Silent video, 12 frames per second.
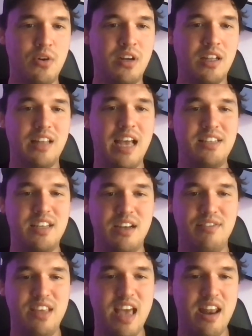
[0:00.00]
collecting
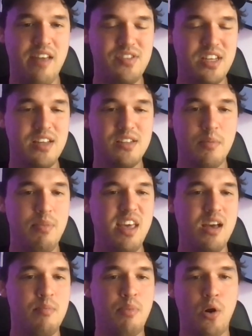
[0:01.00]
of the NFTs and
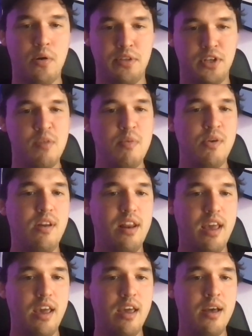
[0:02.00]
being a part of the
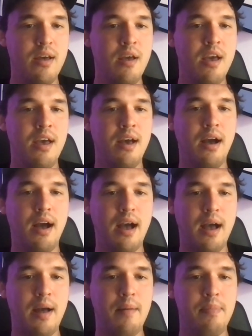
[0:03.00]
community,
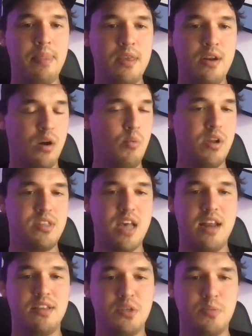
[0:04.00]
on one
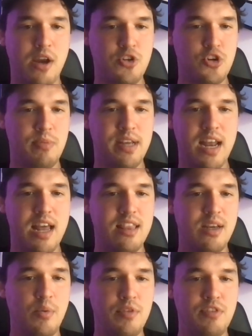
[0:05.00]
side of the spectrum, again, I
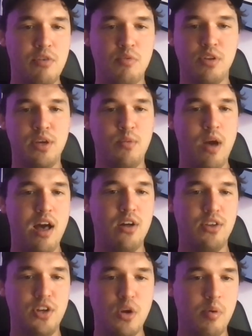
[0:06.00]
think we've done really
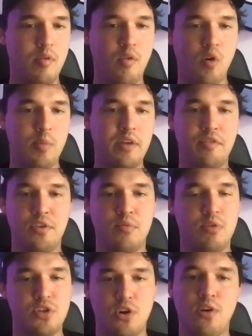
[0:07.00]
well, performing for the
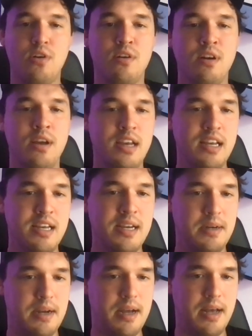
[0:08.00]
return,
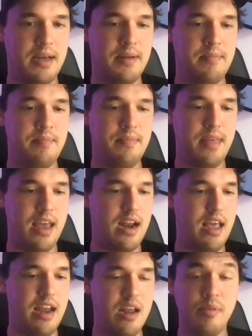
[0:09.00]
uh,
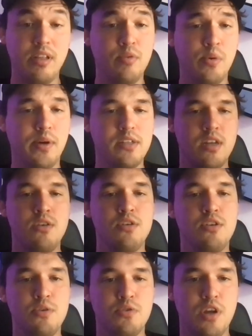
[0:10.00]
and I believe we will continue
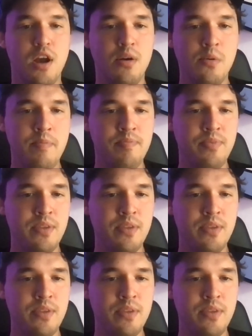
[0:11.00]
to do so.